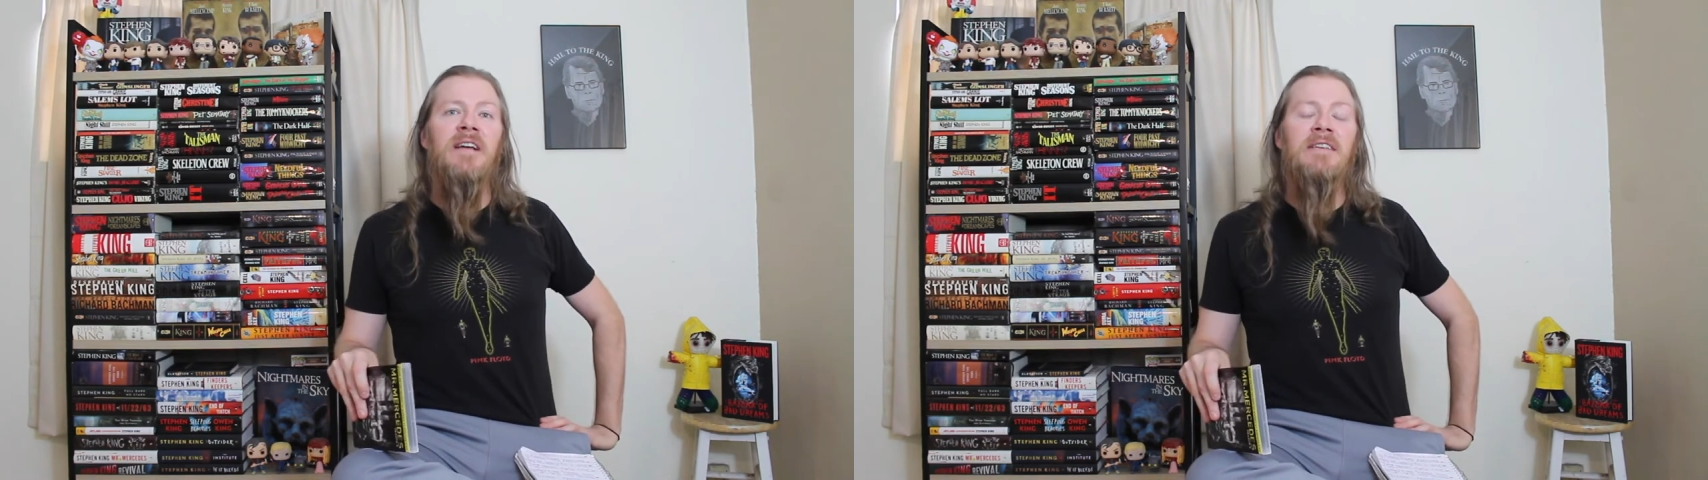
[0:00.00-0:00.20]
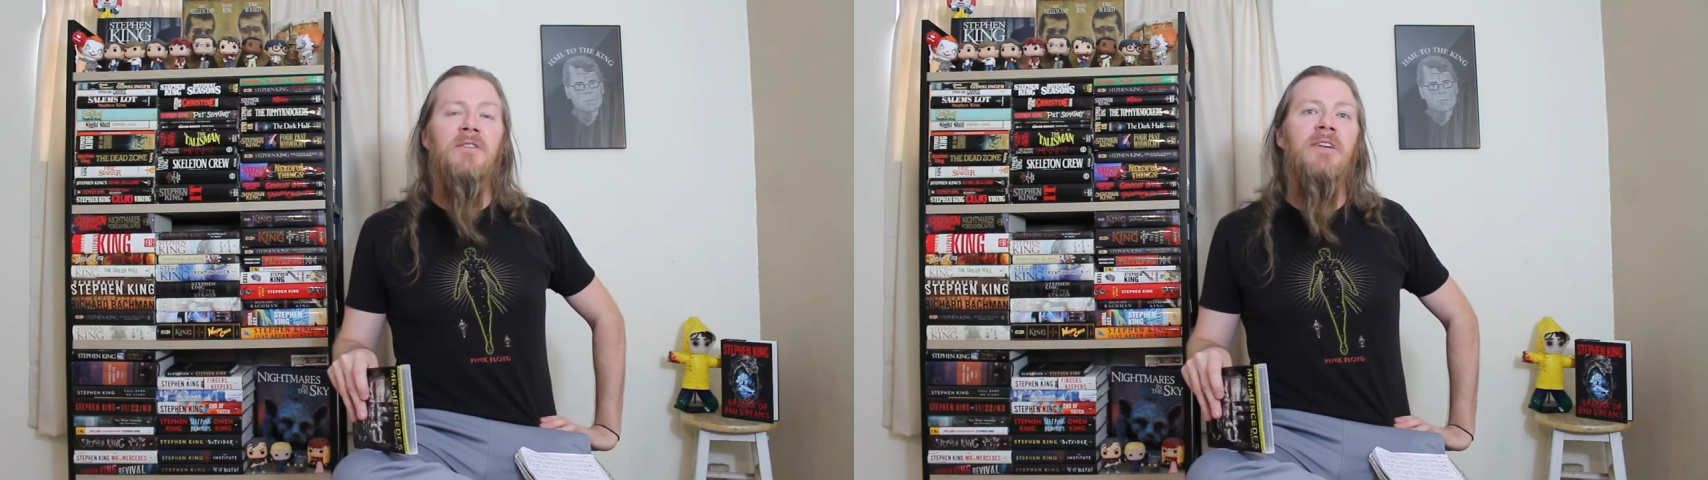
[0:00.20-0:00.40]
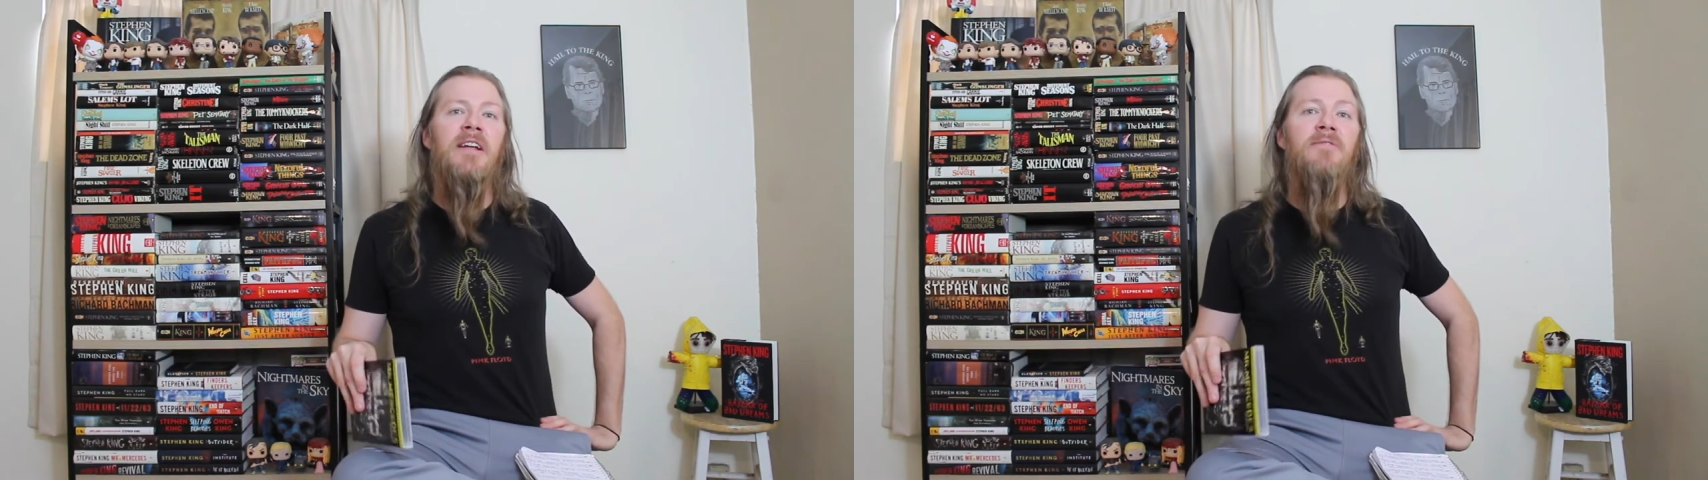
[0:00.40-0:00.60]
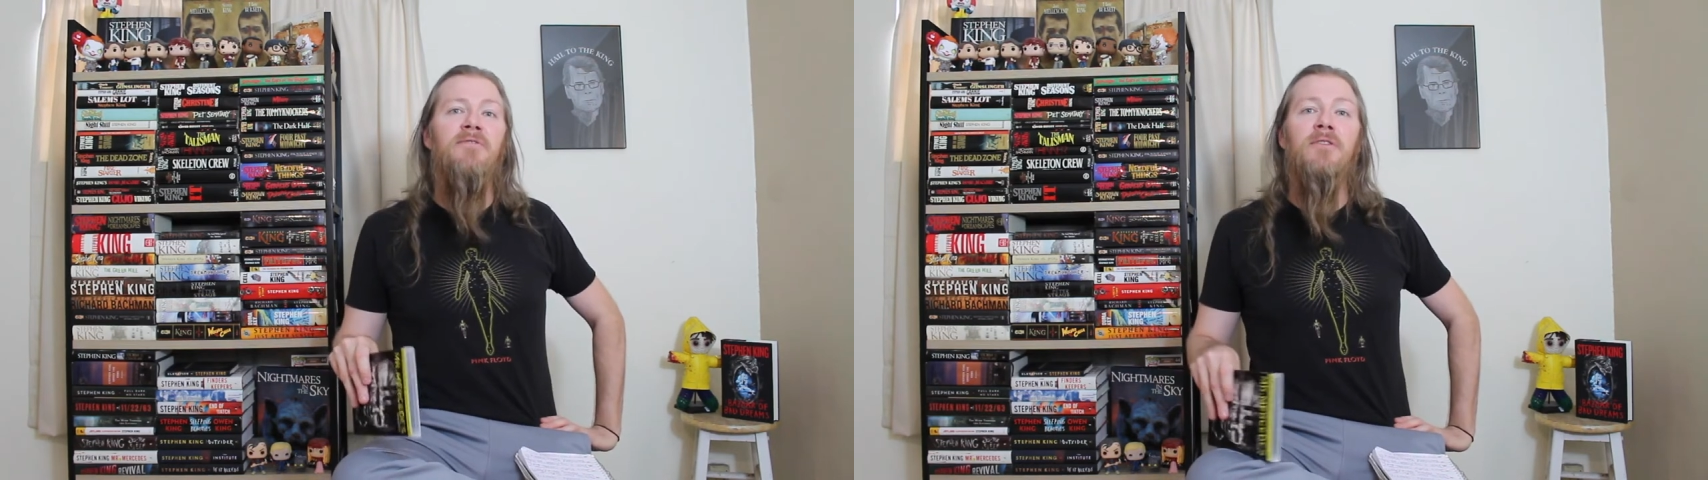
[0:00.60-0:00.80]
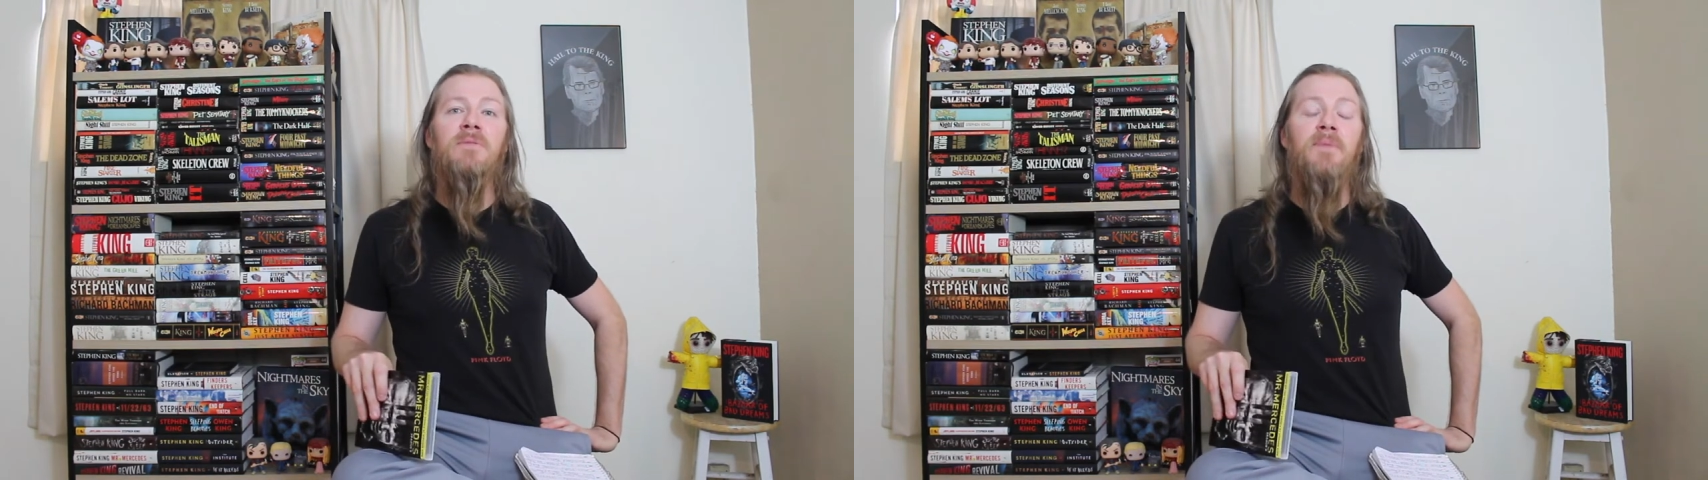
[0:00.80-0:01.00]
guys don't get
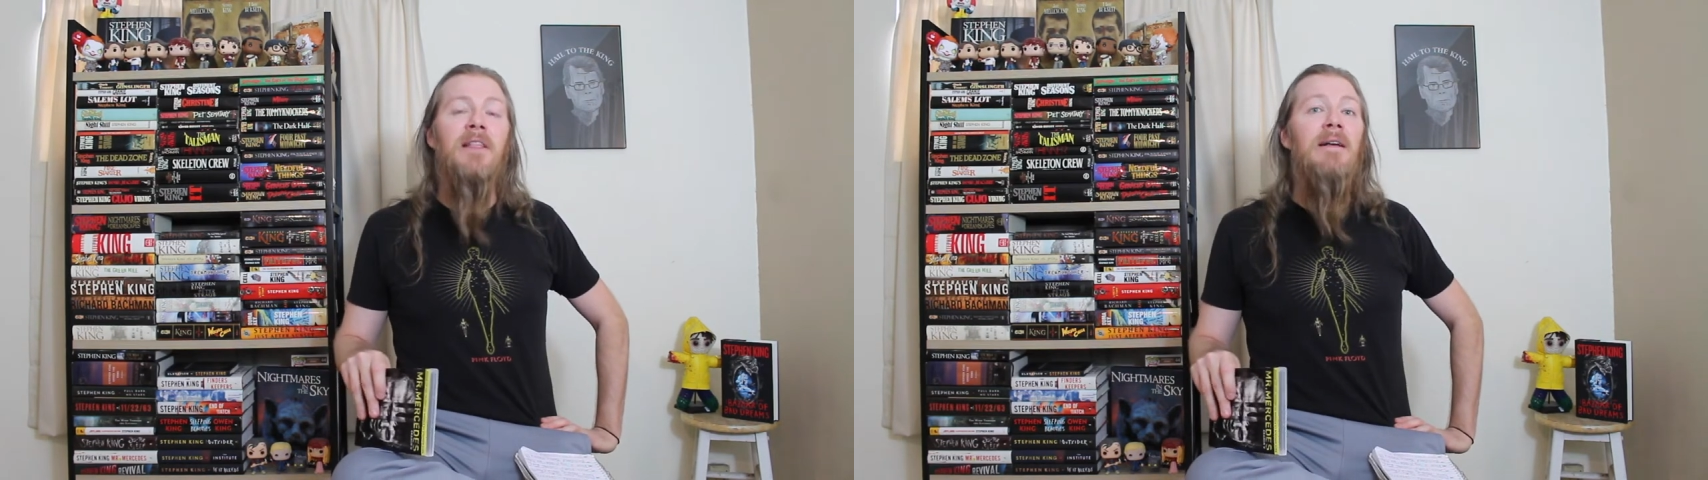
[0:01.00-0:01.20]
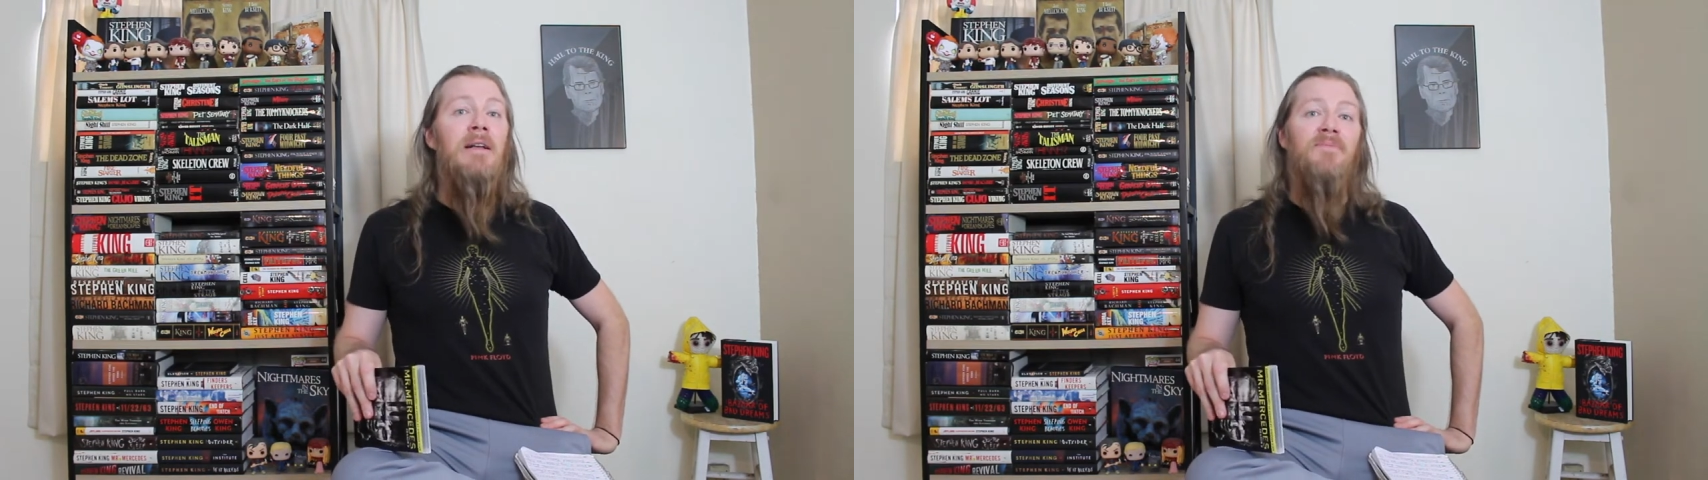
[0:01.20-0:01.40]
confused but